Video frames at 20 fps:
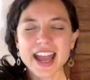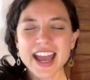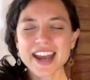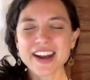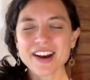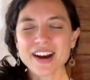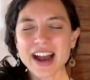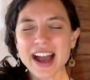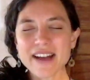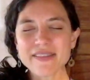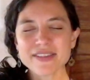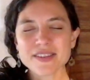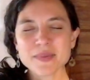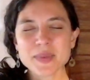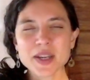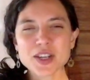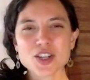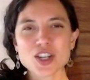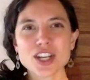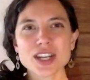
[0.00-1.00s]
And our
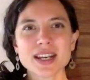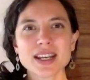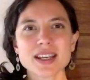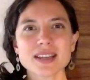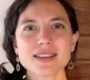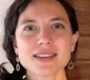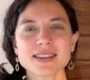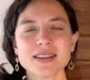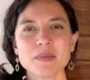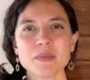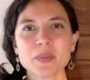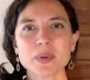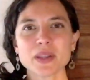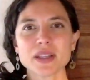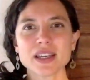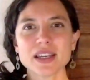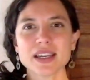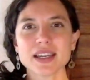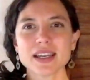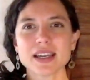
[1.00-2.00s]
affirmation is
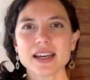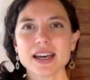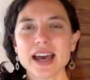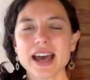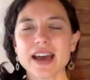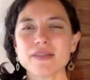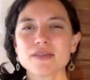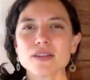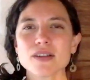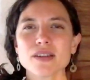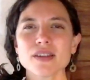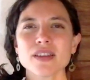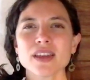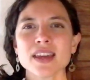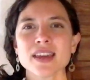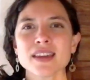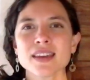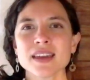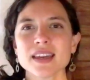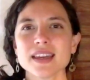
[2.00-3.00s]
simply,
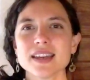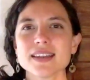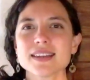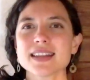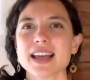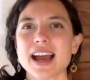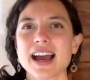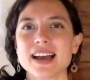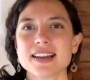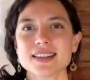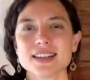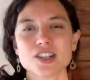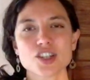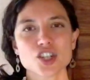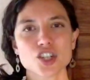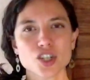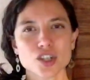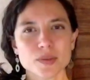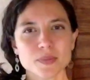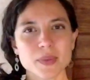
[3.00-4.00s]
everything is as it
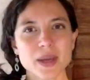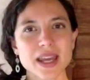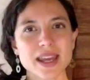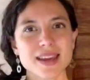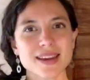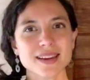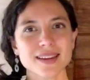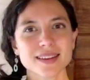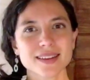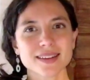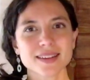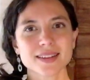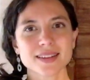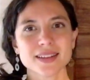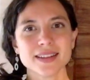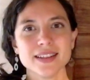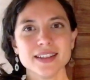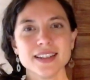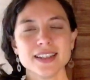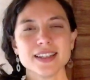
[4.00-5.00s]
should be.
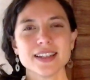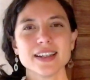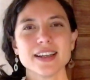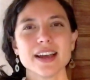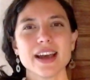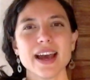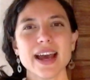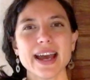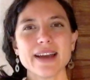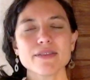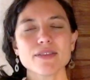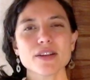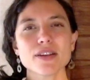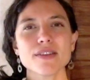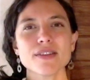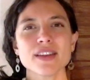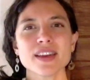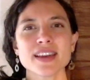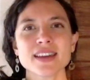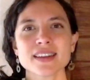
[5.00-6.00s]

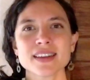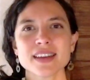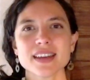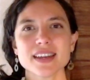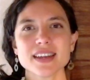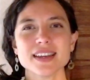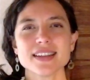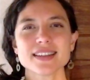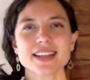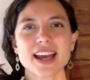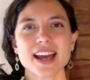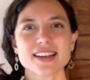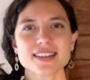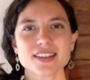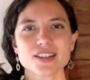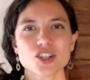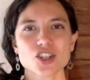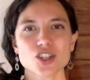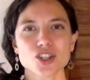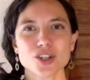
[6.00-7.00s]
Everything is as
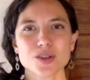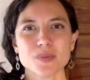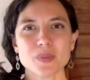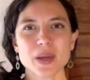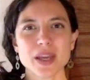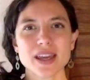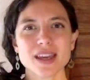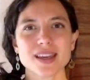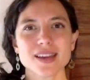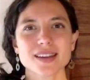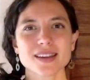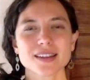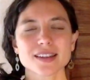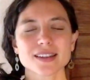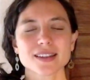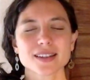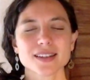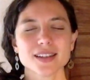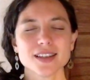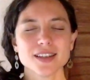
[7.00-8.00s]
it should
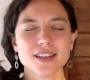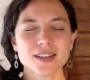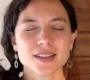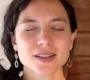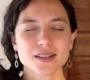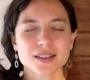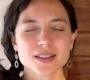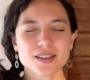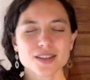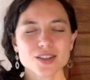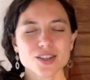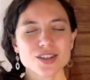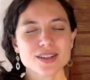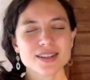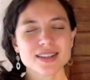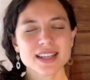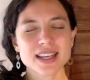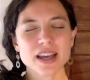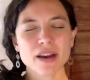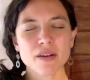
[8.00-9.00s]
be. So
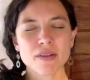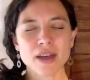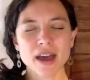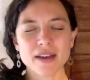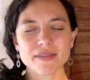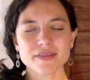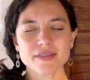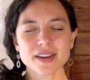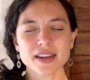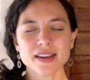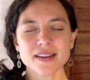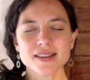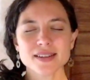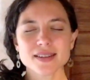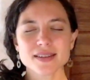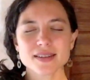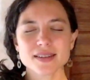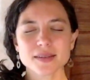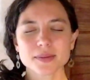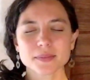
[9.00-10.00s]
just see how that
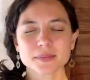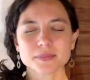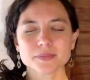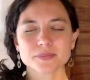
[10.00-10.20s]
feels.